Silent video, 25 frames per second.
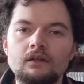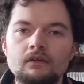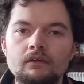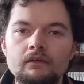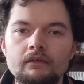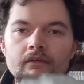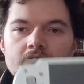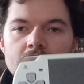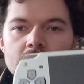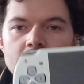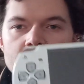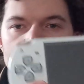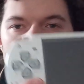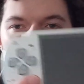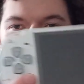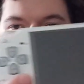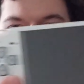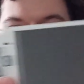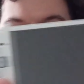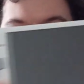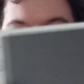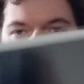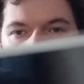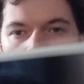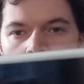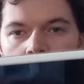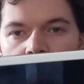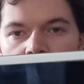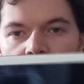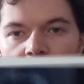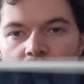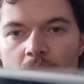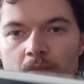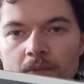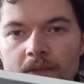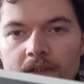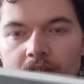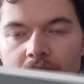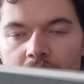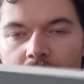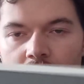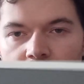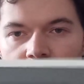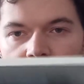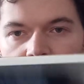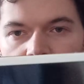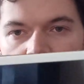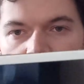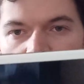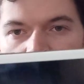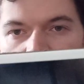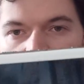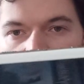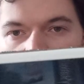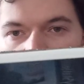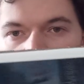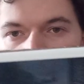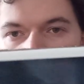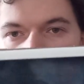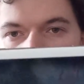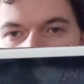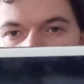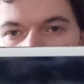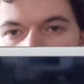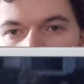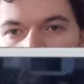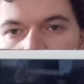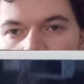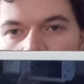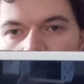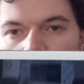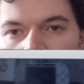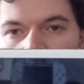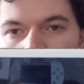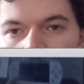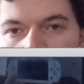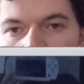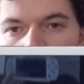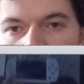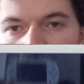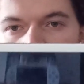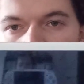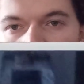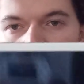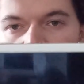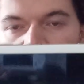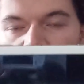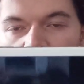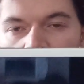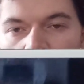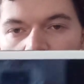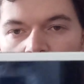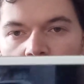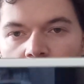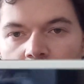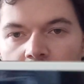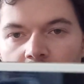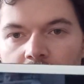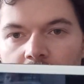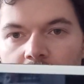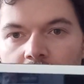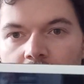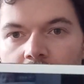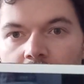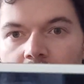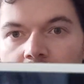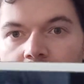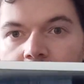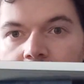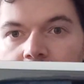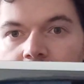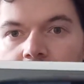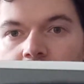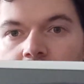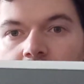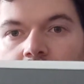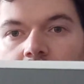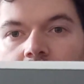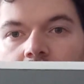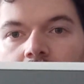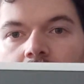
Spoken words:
this is my PSP I've had since 2009.